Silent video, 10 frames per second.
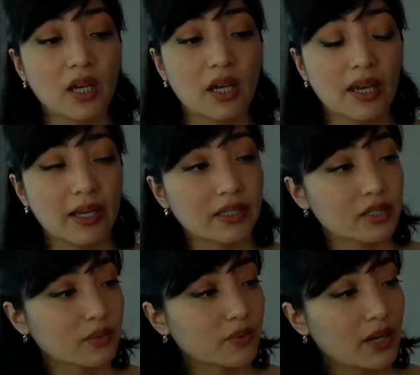
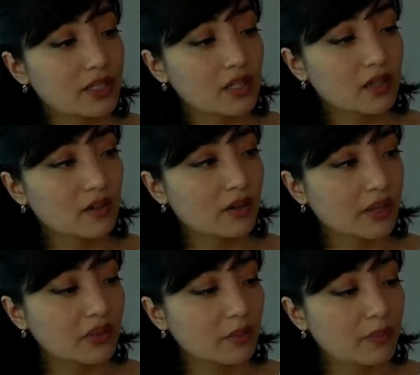And right here
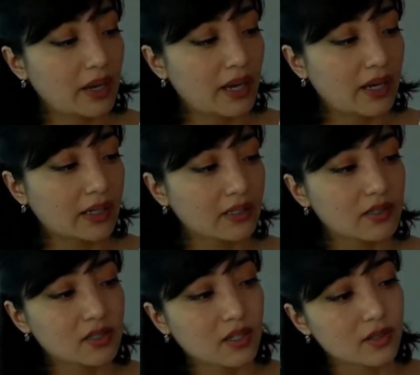at the back, it
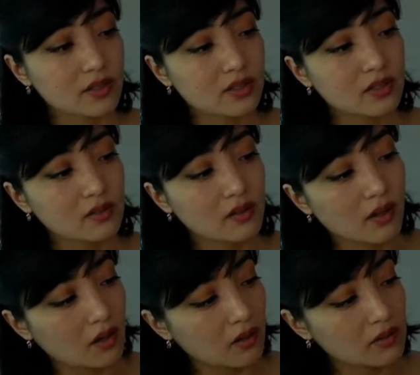says
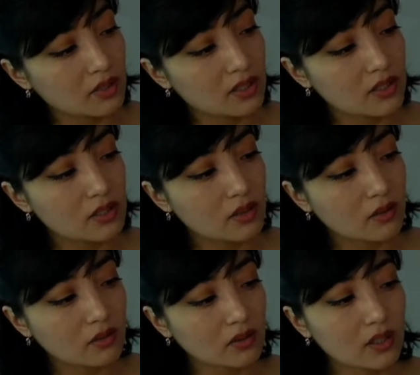tasty
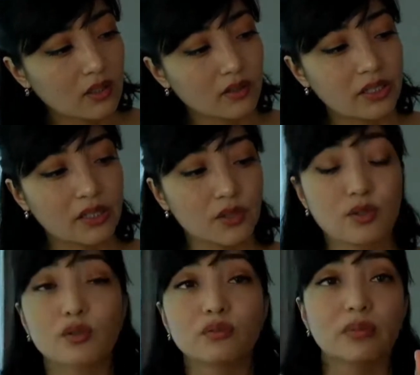oral care in
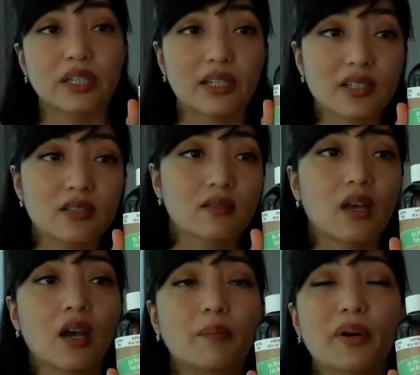2 minutes,
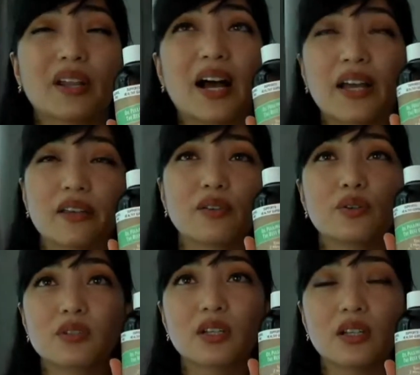but I
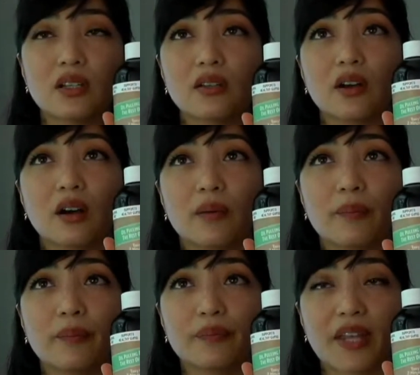usually
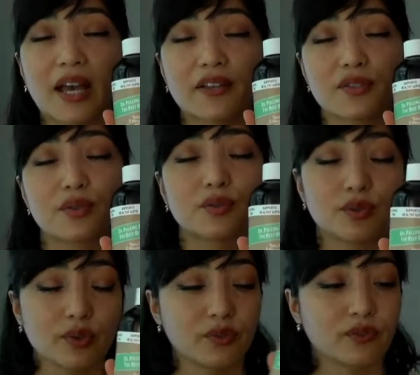ask to
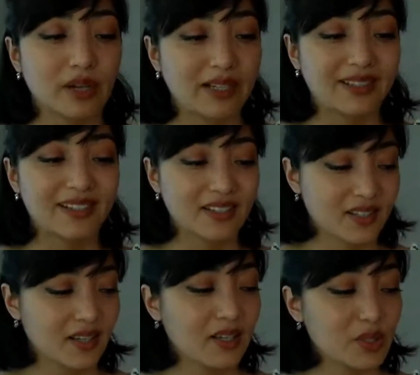do it for at least
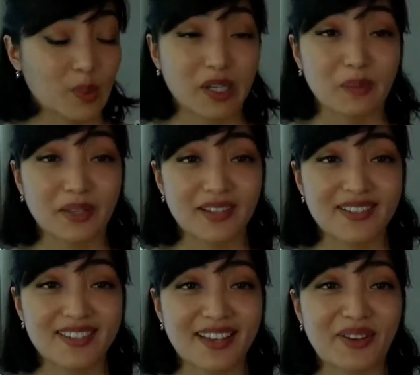20
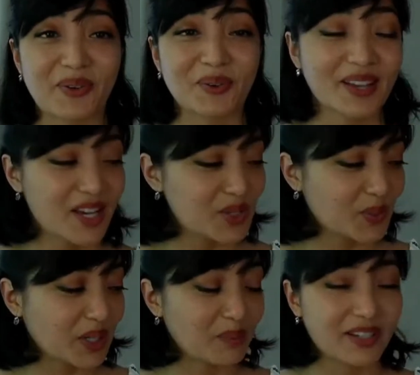minutes. I know
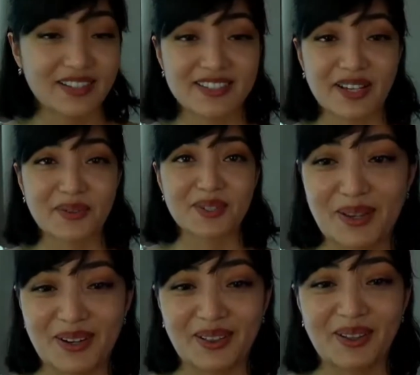20 minutes sounds
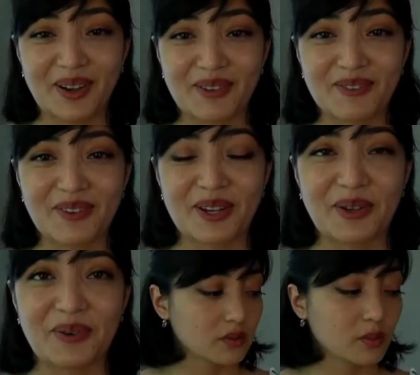a lot for
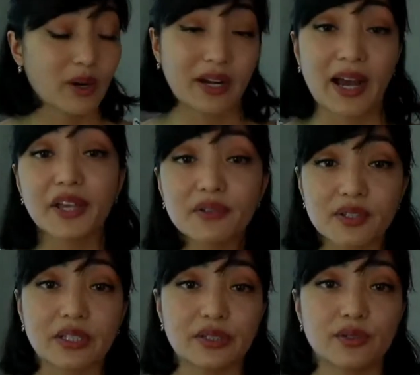you. What I
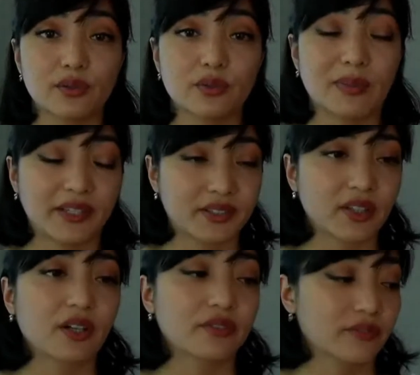usually do
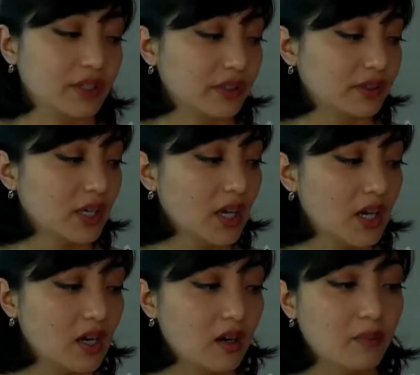myself is
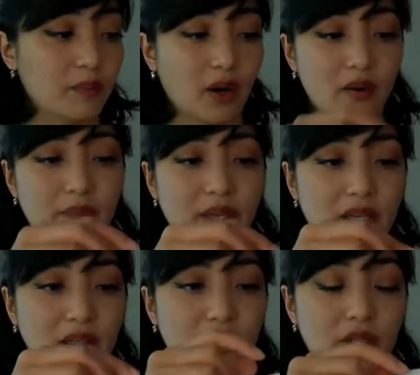pop
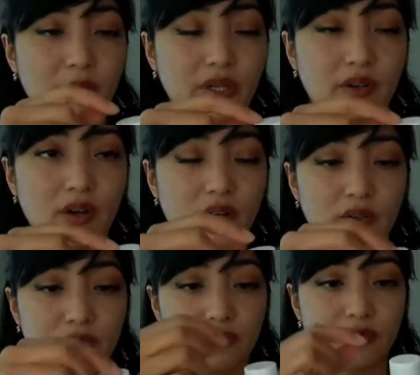a little bit
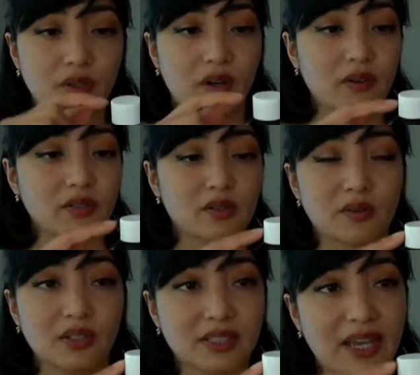of onto
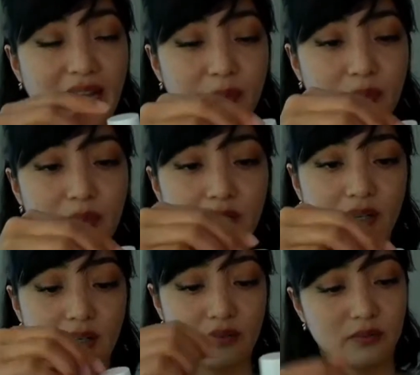this cap,
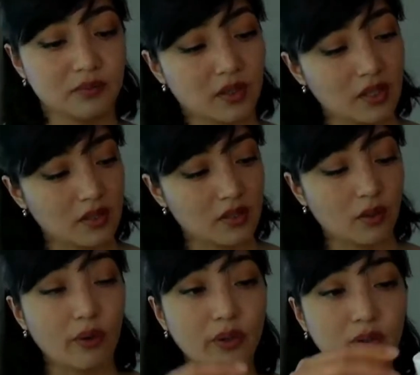this
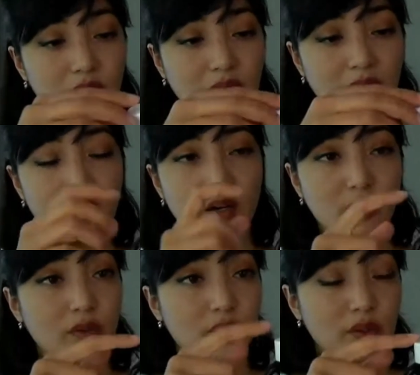oil,
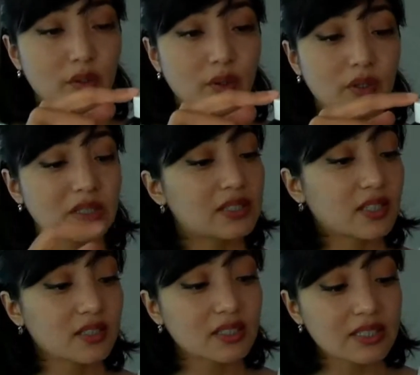coconut oil. It
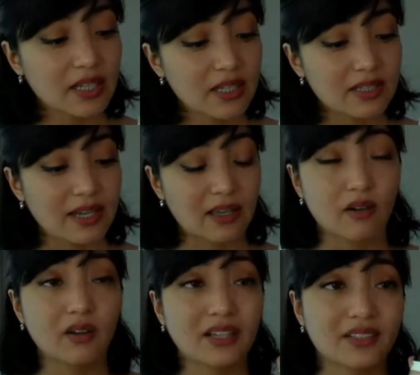doesn't taste at
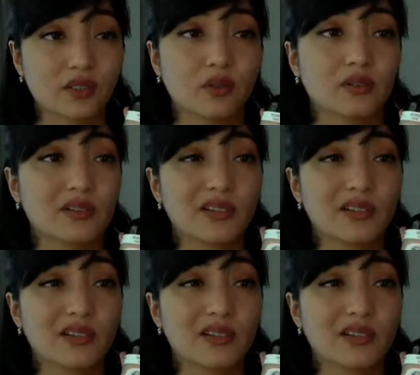all as coconut.